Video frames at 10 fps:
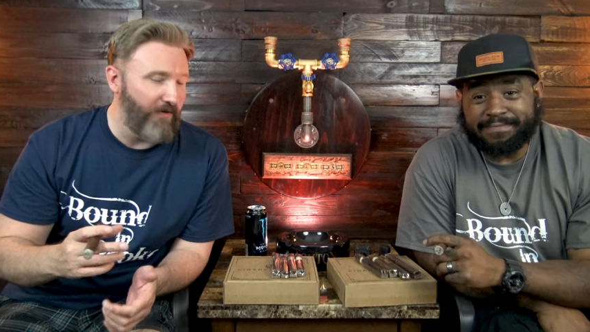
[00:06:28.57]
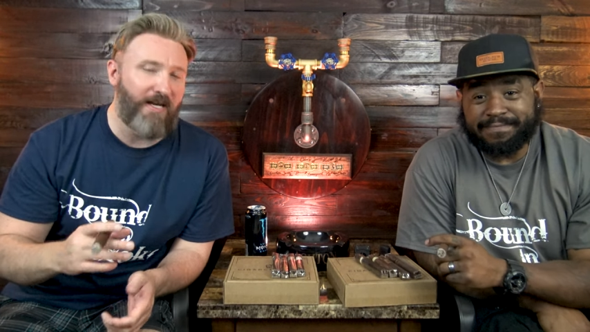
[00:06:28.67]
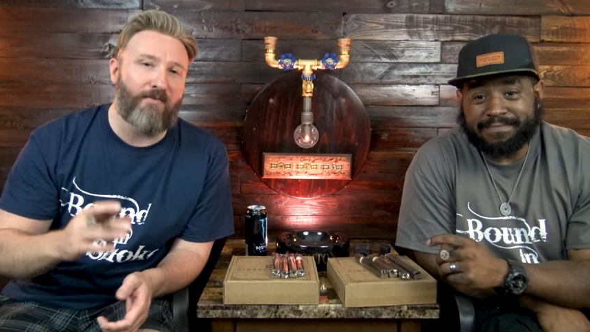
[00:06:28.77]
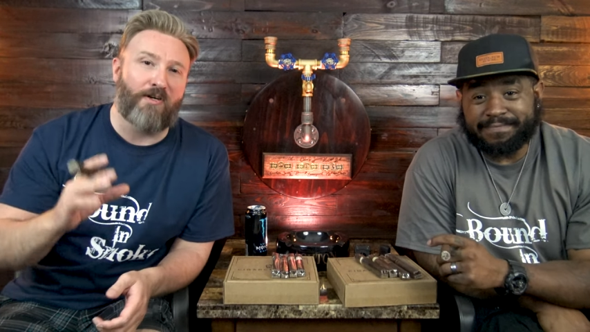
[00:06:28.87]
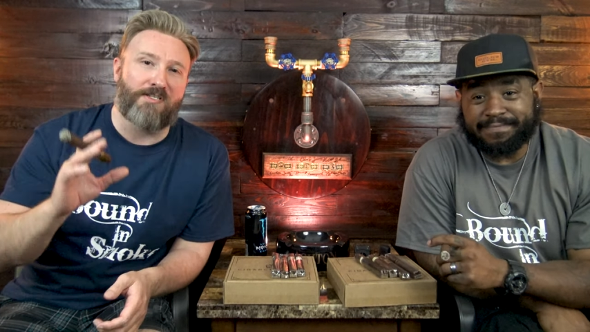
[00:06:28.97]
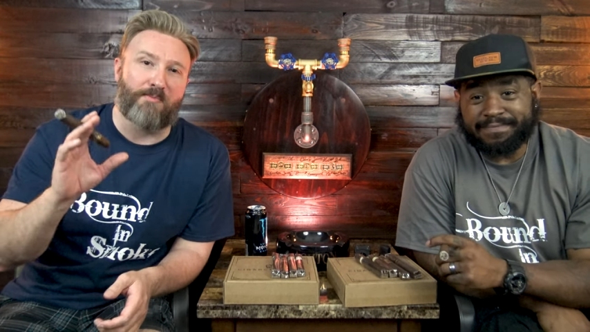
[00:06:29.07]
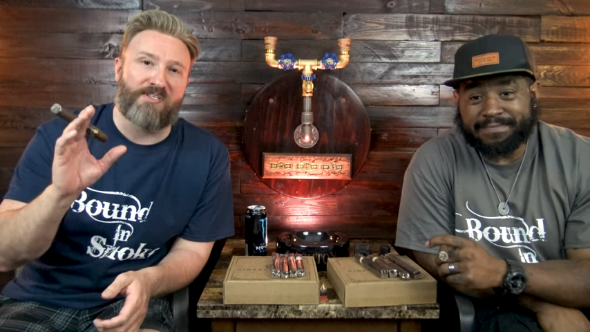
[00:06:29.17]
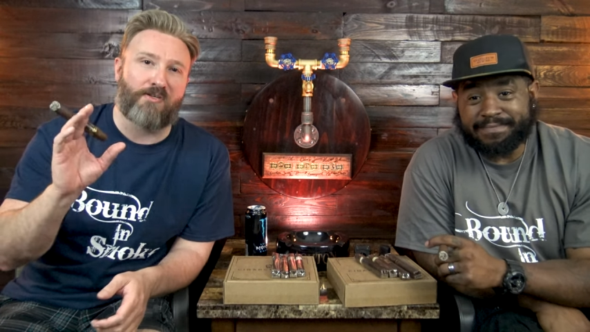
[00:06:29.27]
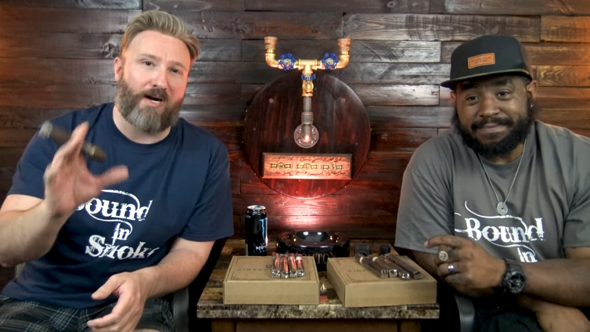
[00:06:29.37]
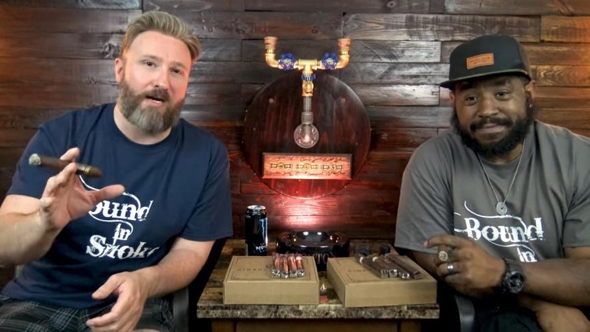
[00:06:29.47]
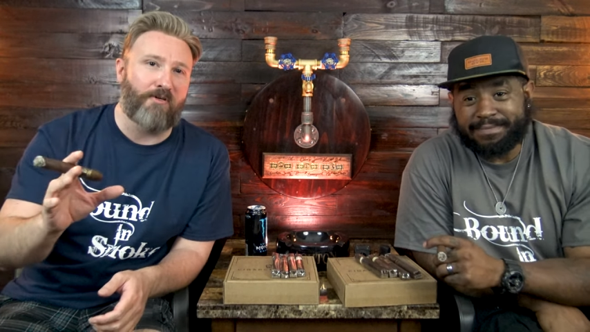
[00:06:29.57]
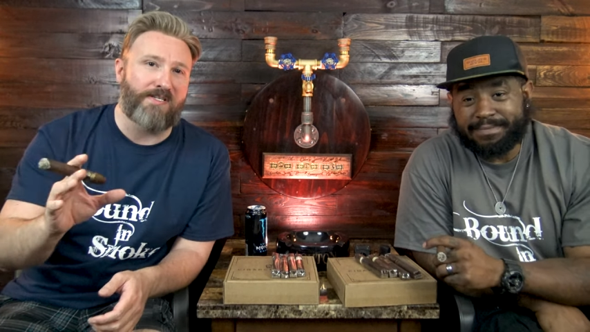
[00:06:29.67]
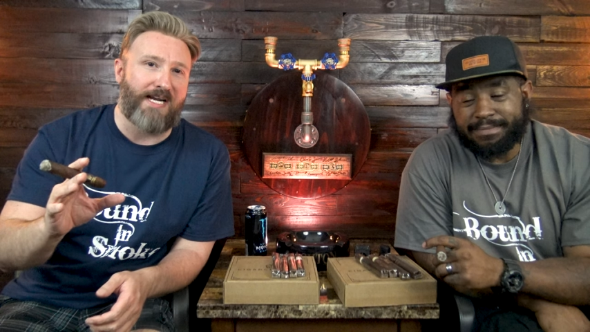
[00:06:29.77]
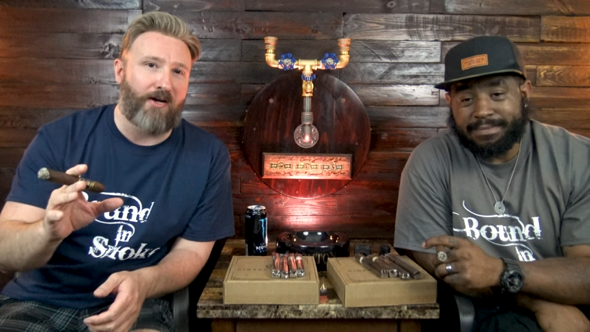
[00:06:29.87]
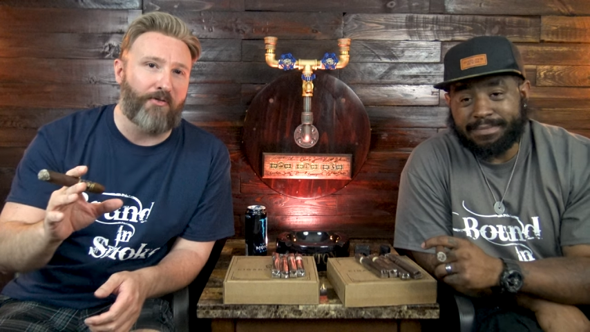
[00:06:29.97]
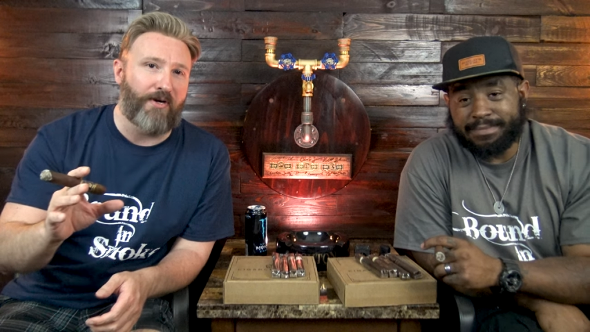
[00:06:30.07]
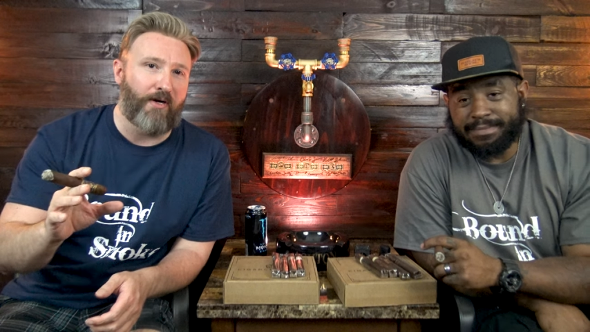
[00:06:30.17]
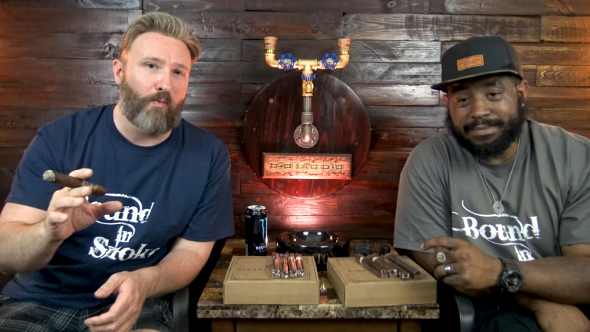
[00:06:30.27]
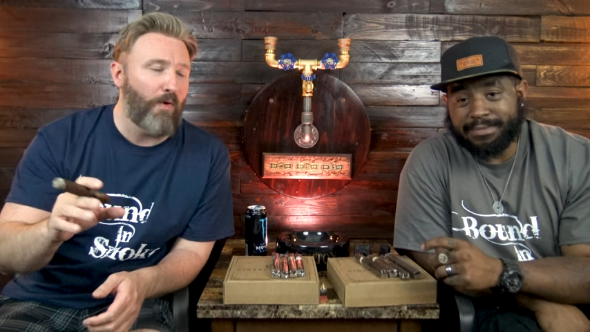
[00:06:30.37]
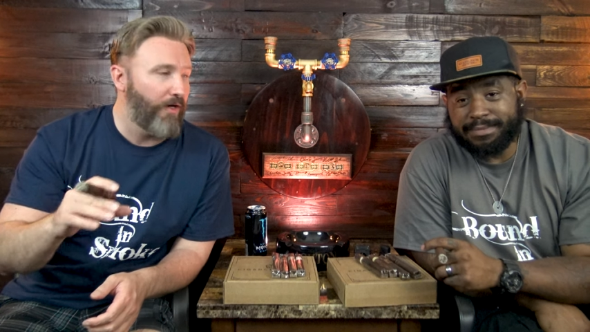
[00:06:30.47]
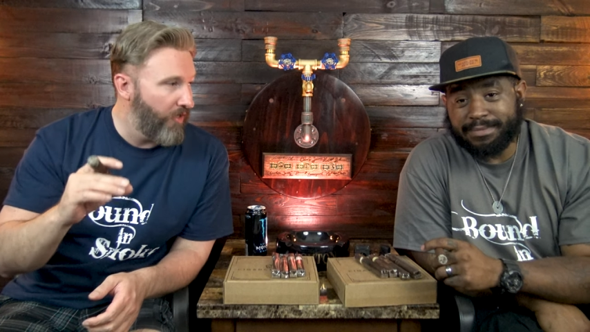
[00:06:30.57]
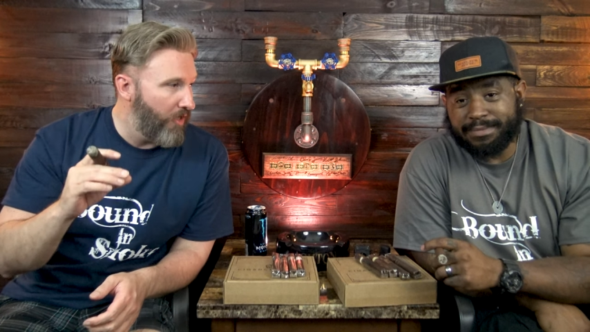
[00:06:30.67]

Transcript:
Speaker 1: if any of our subscribers out there wanted